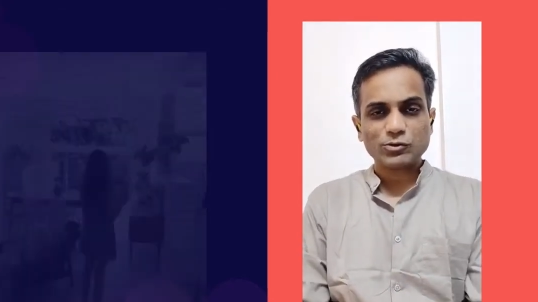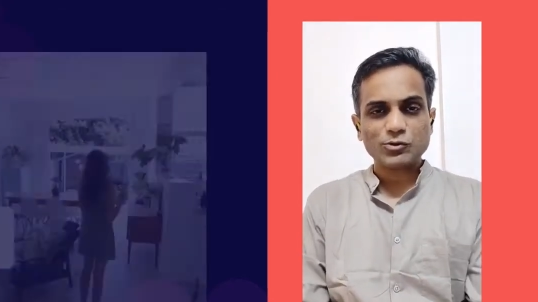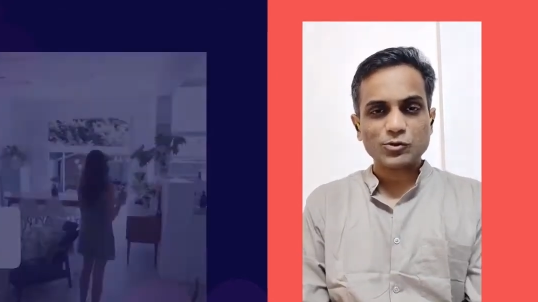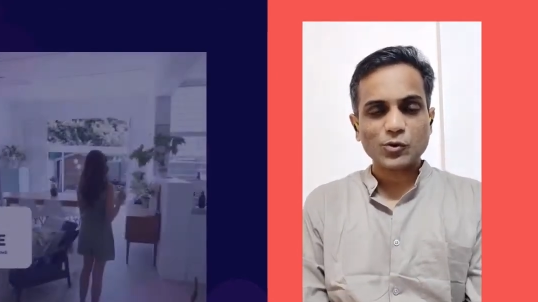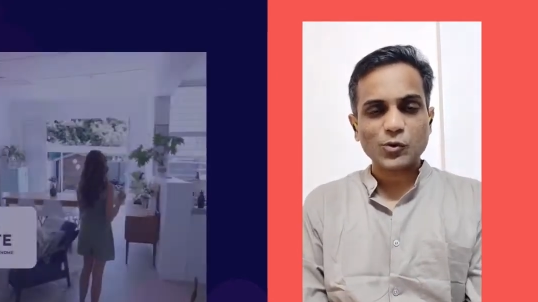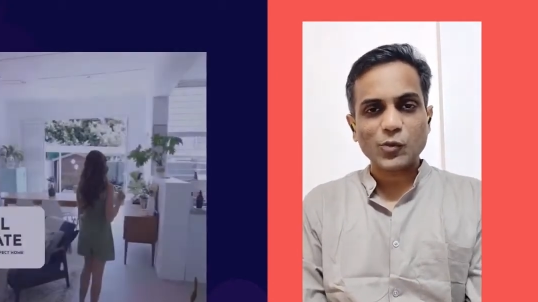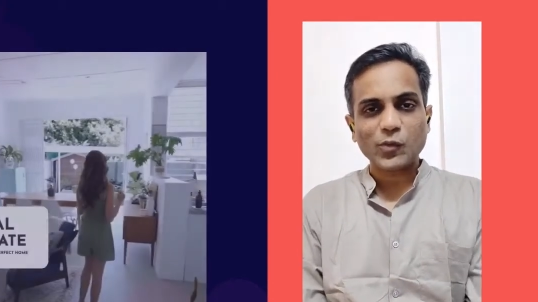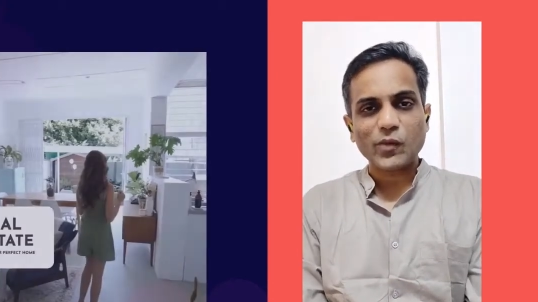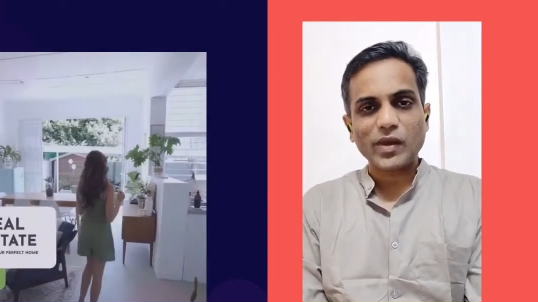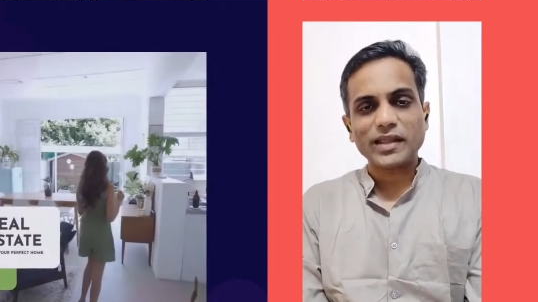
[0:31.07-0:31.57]

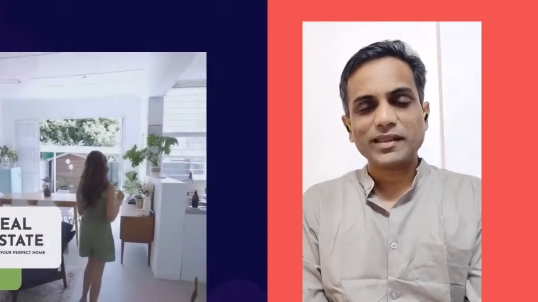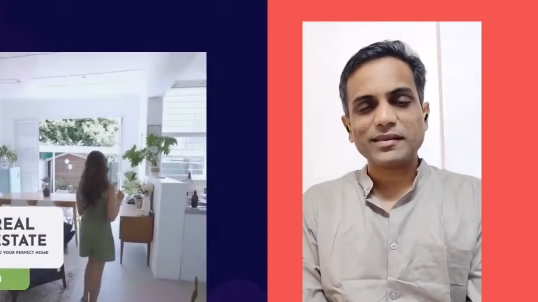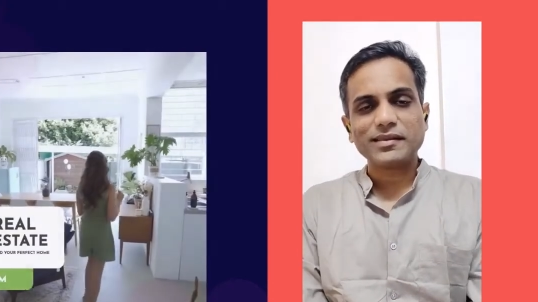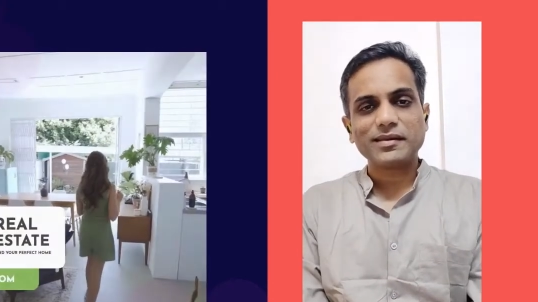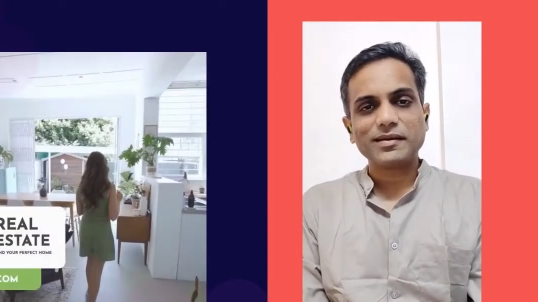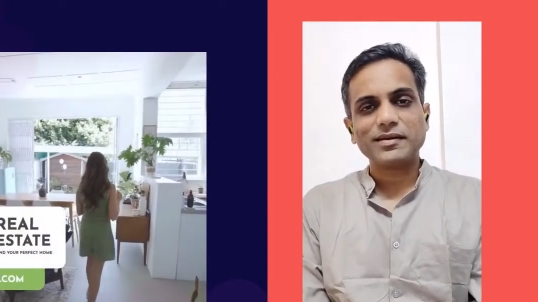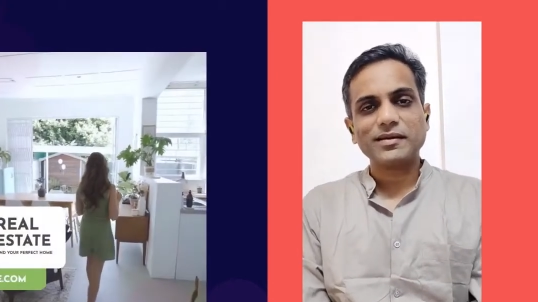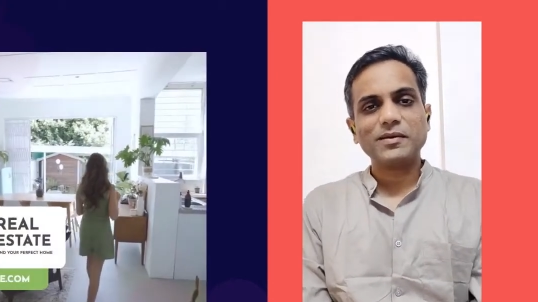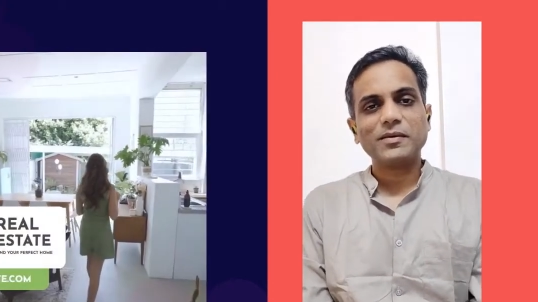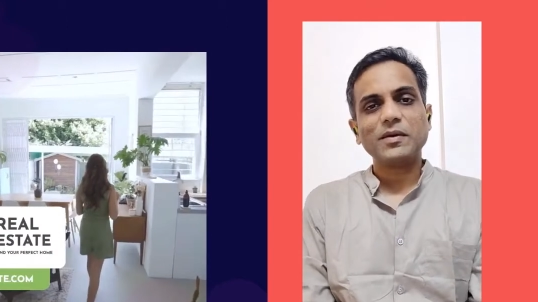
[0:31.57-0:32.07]
So
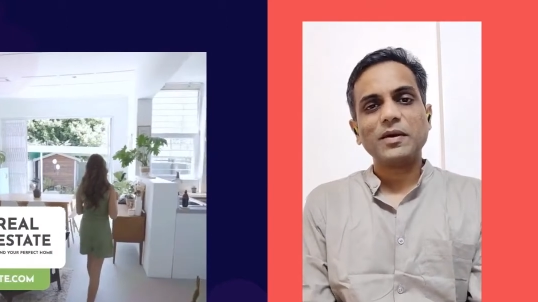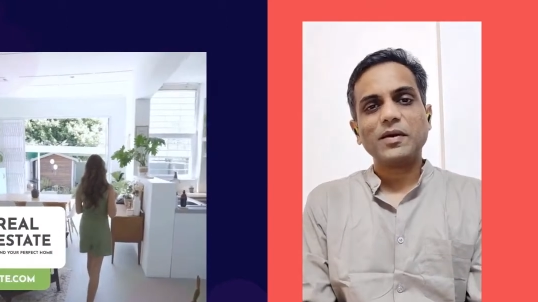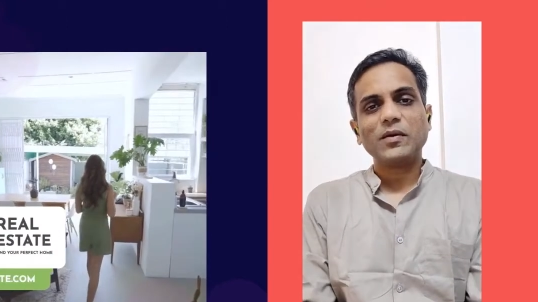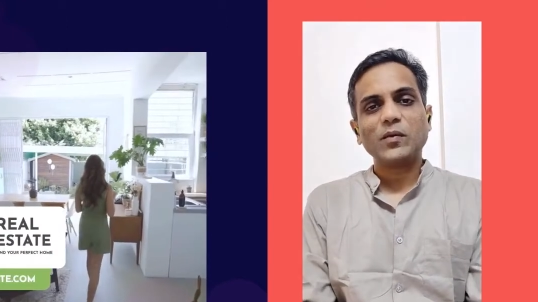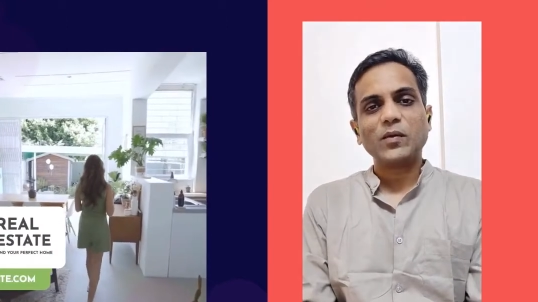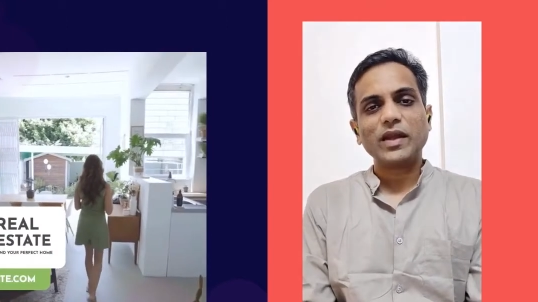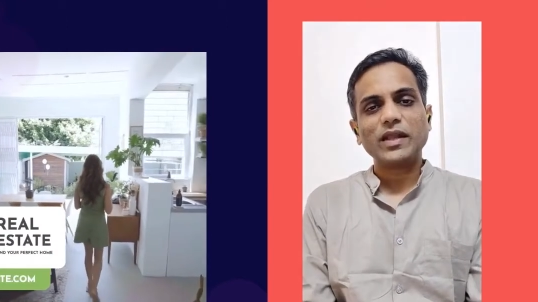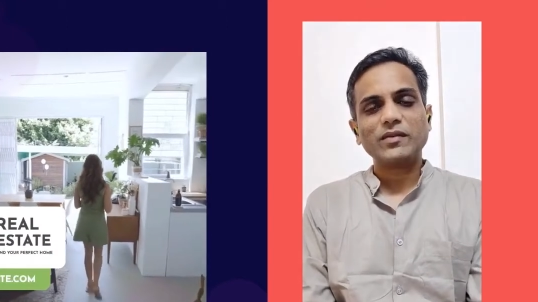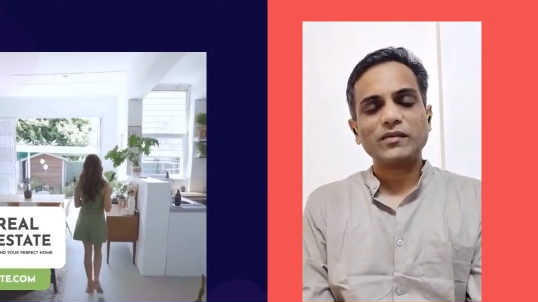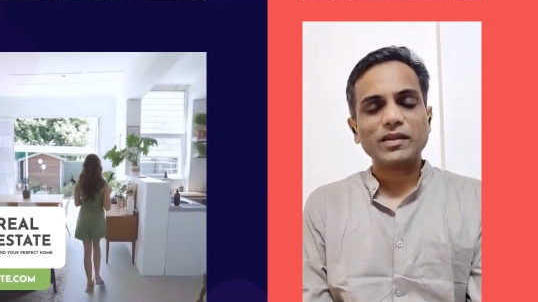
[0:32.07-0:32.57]

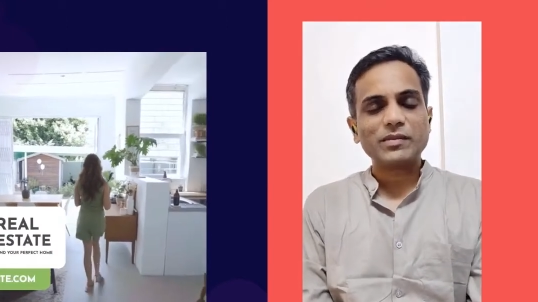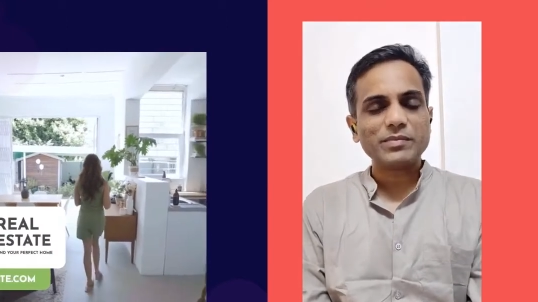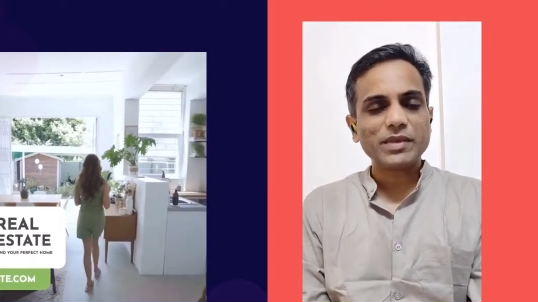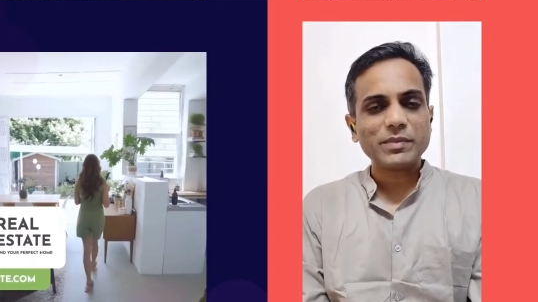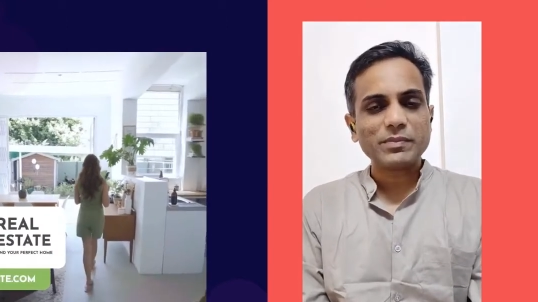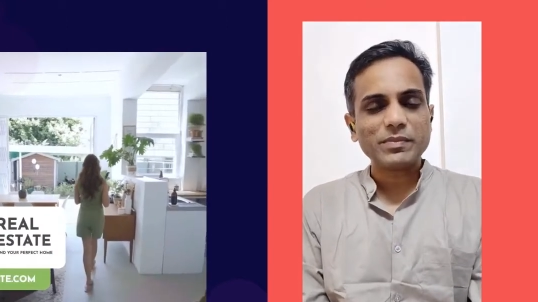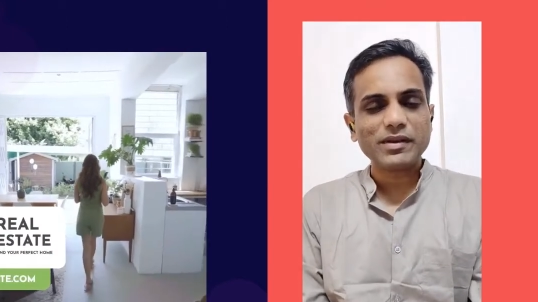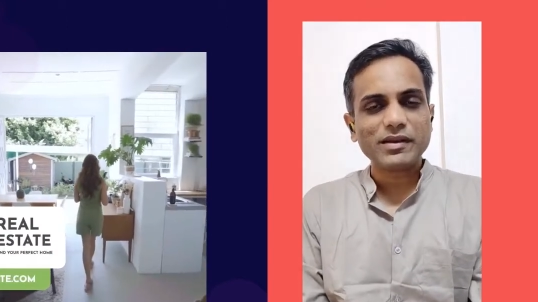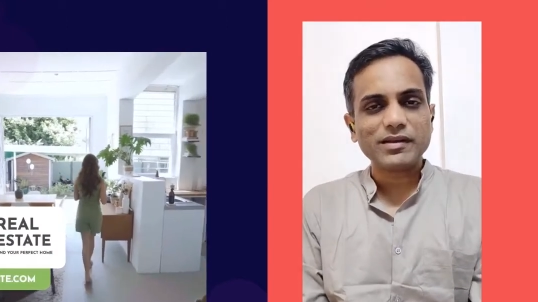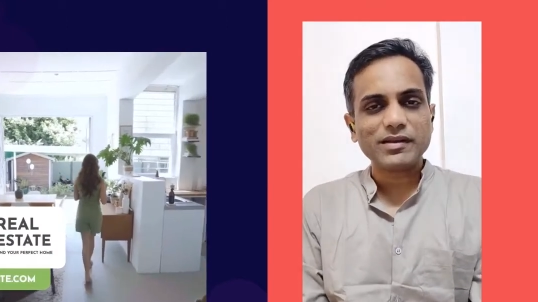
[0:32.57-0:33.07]
when
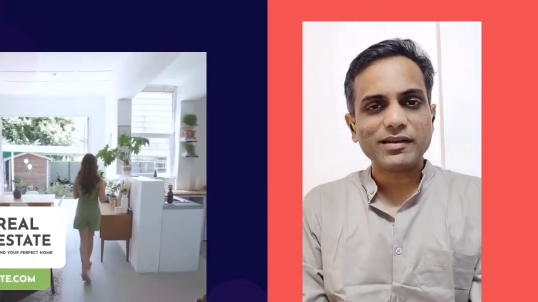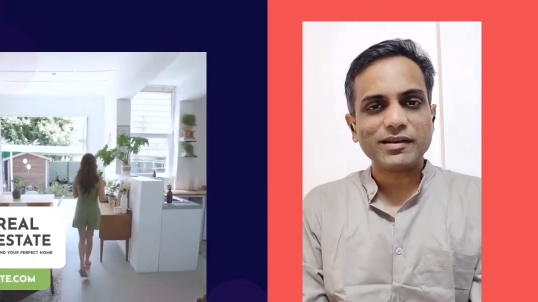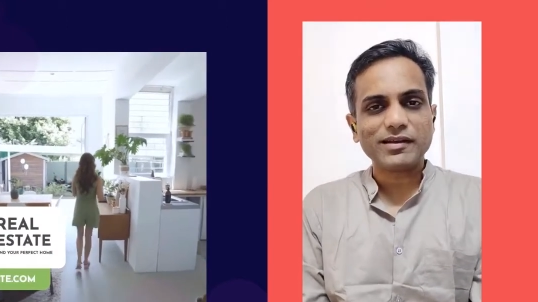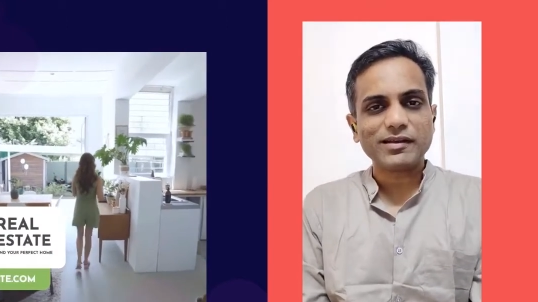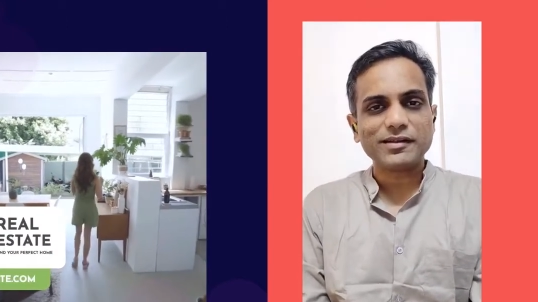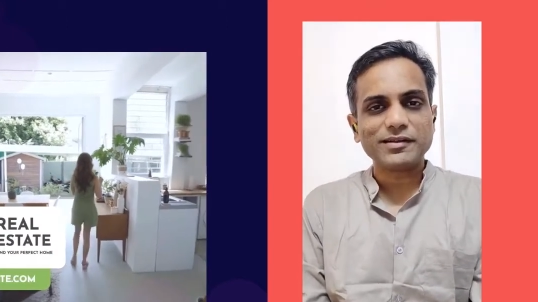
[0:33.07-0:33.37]
people